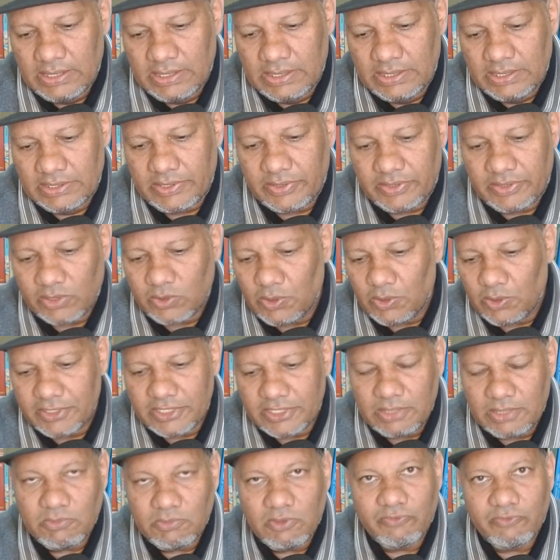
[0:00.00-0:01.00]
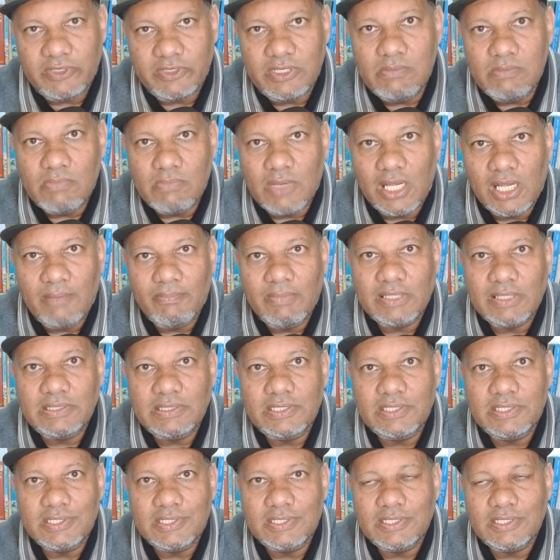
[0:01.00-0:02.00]
so the concept of imamat
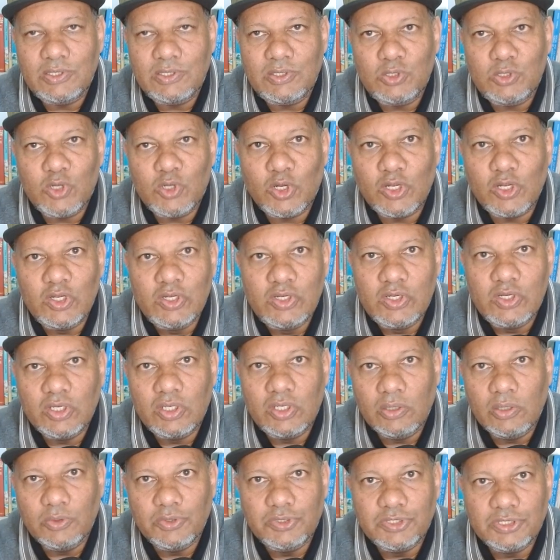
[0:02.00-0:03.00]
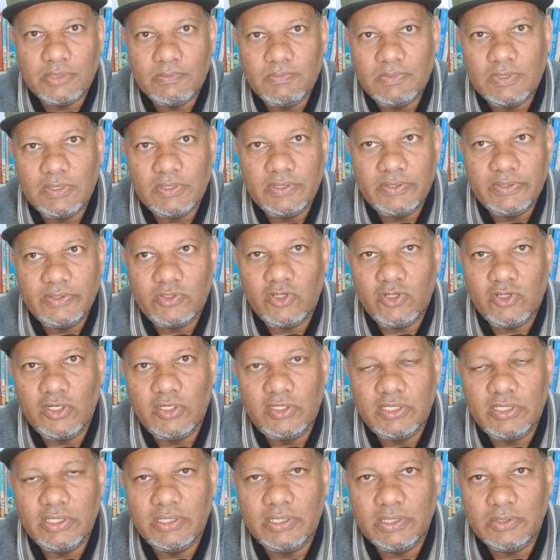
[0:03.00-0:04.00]
is non-negotiable,
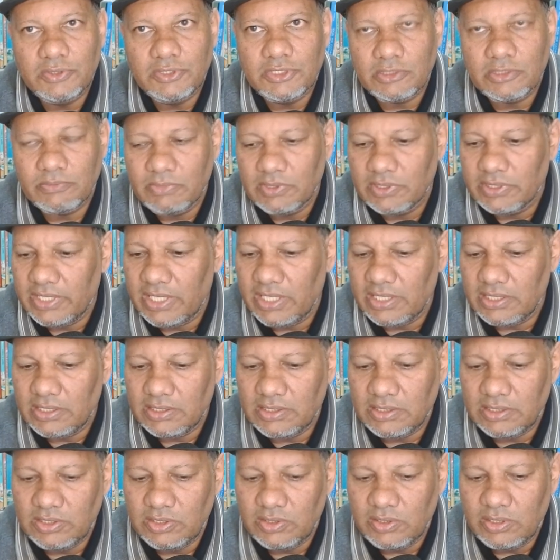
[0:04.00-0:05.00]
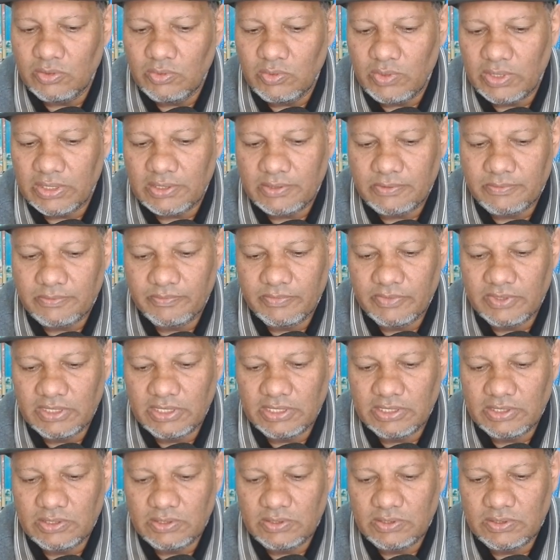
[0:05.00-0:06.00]
non-negotiable. And you know what?
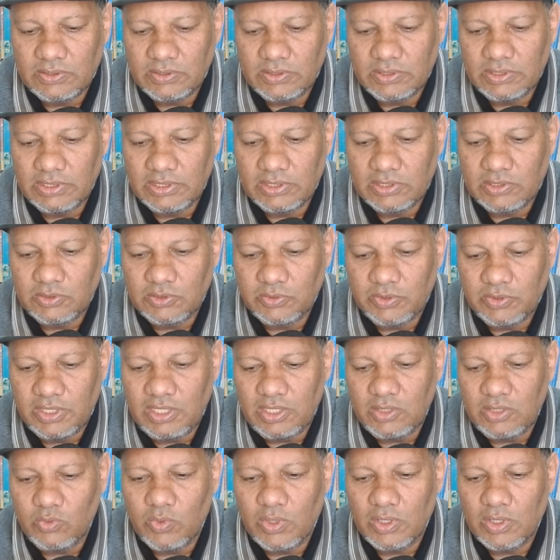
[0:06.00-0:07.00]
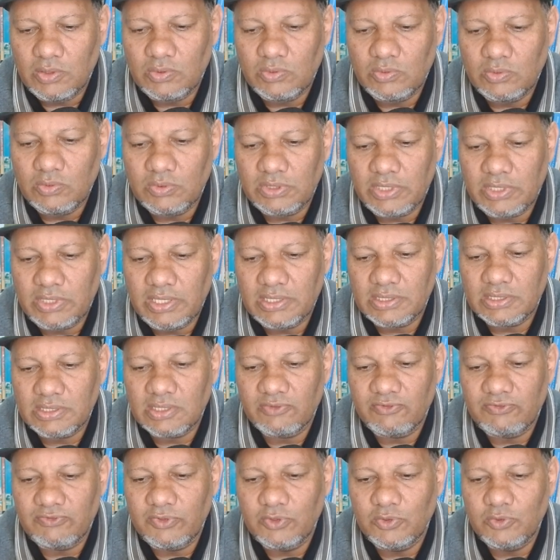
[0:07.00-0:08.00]
To anyone who takes
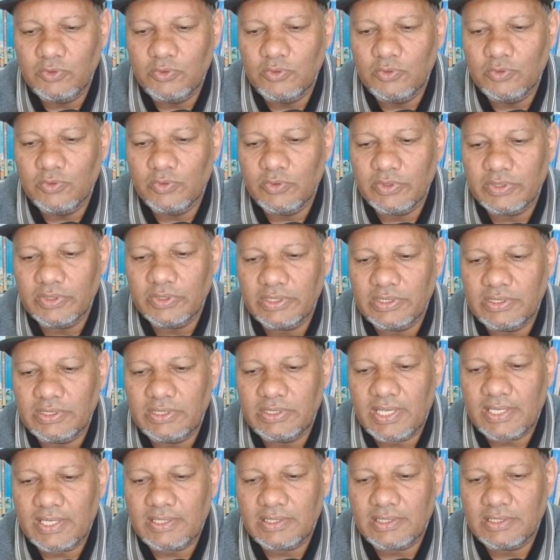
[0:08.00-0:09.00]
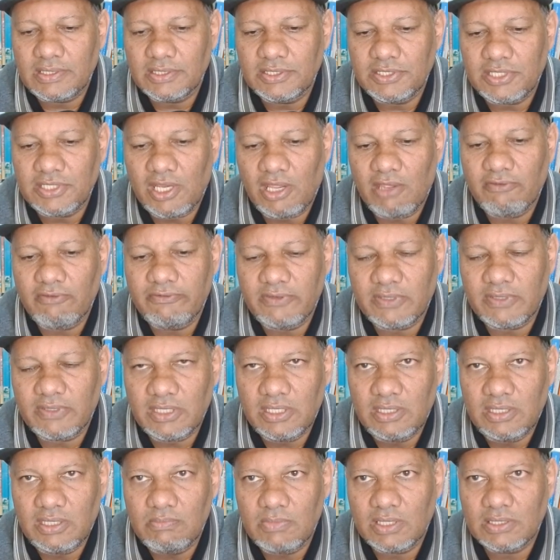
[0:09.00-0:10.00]
the view that the
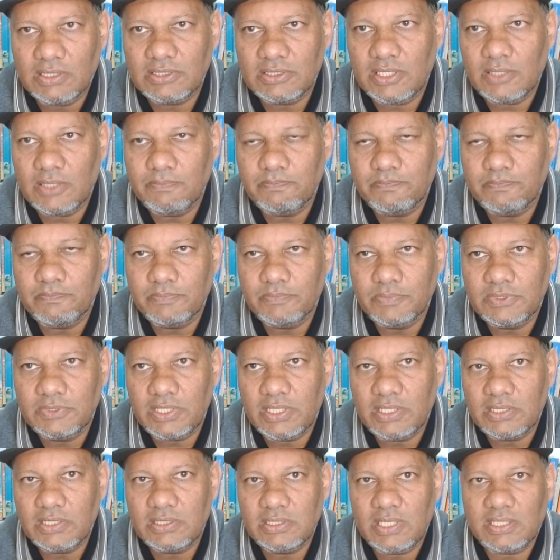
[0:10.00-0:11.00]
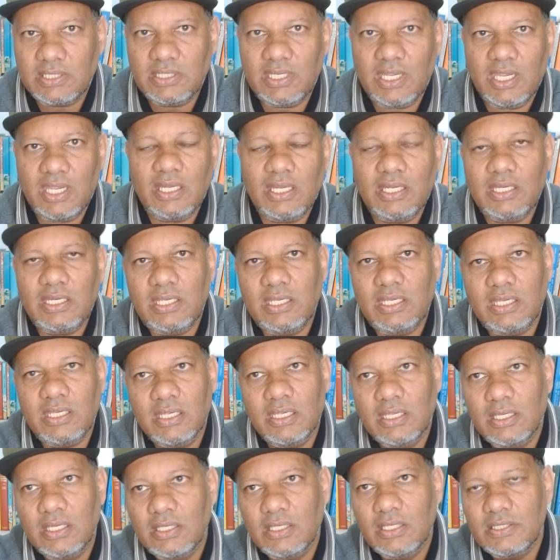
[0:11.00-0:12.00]
Shafi'i mazhab says that any
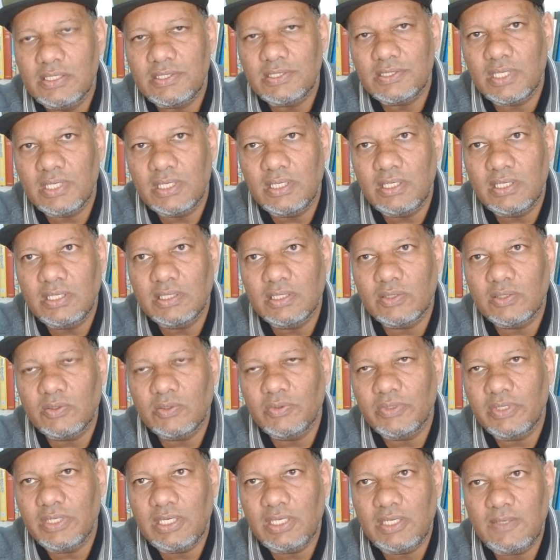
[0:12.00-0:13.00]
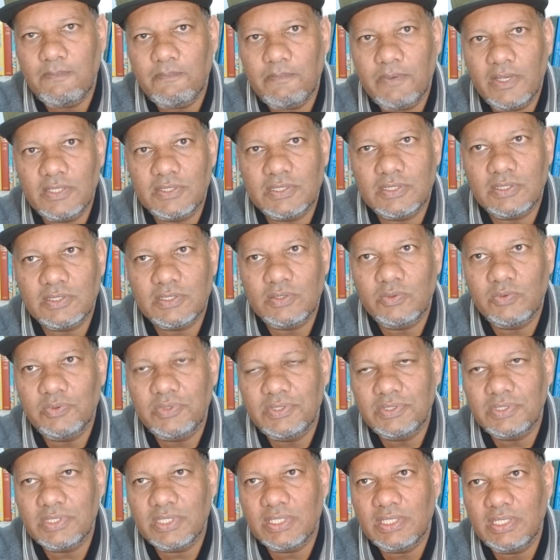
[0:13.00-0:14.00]
sinner or any person who
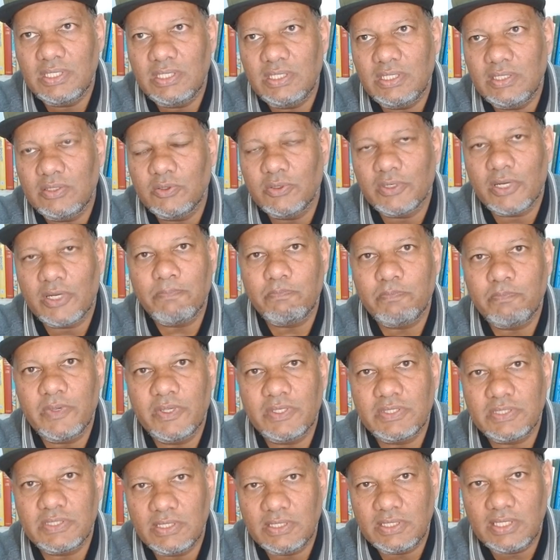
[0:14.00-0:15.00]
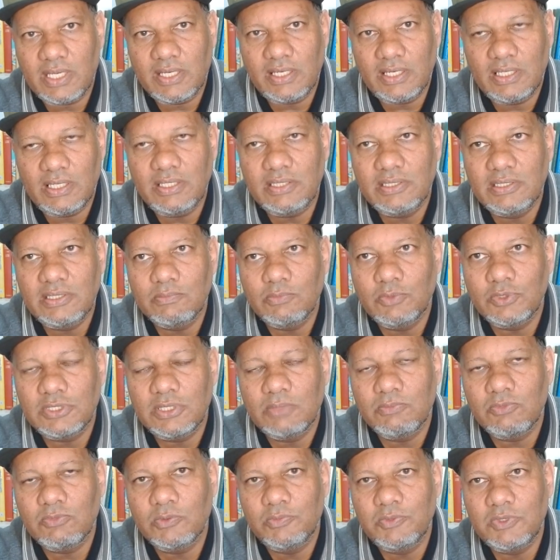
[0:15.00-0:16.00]
is a corrupt person can lead the
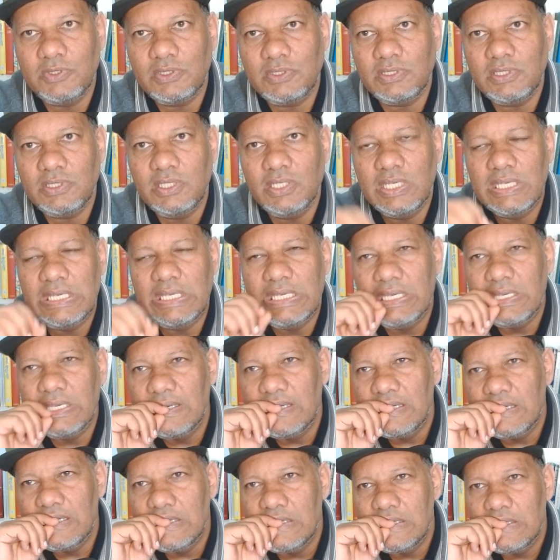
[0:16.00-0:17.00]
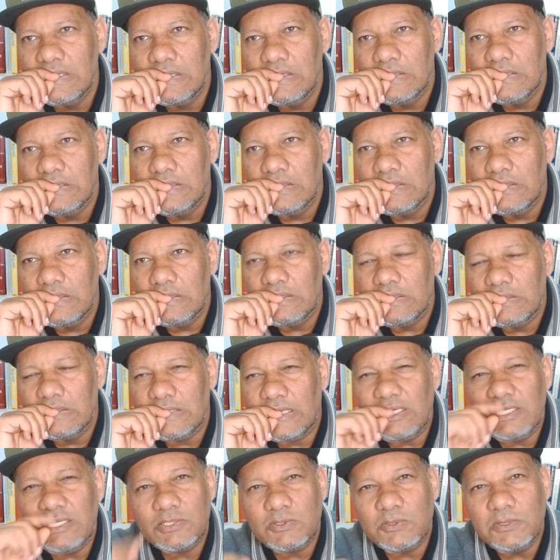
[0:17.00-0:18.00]
Muslim community,
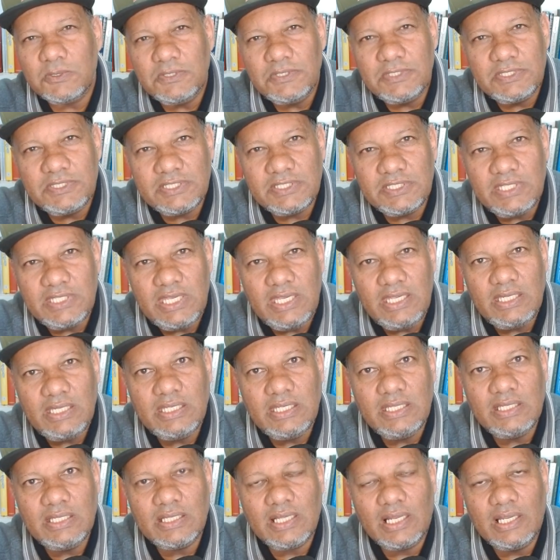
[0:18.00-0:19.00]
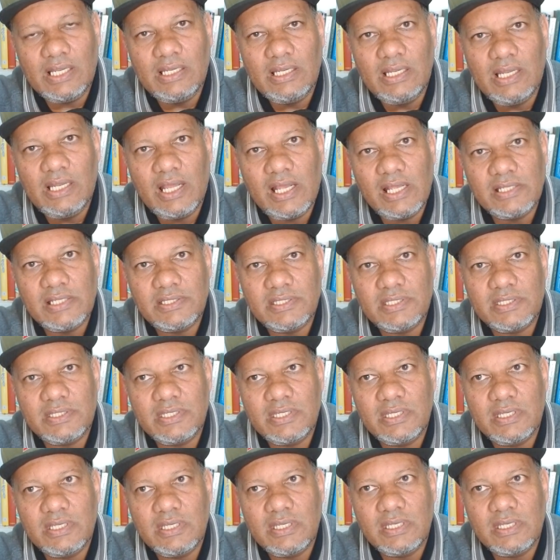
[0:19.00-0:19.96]
that is conceding Allah's